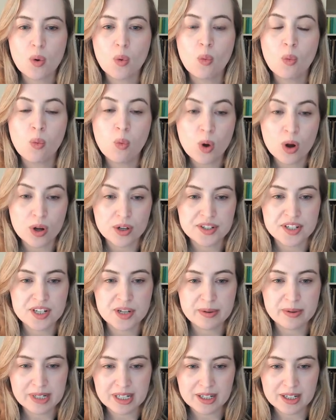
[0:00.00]
what
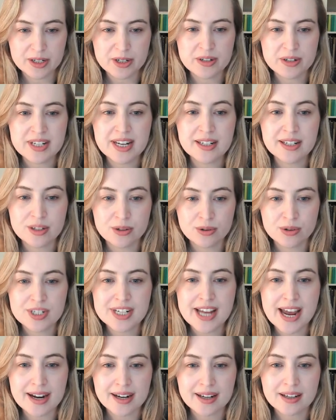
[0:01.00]
you include in your
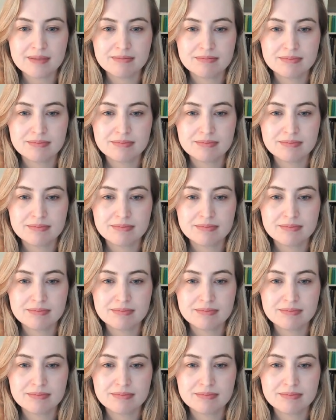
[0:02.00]
deck?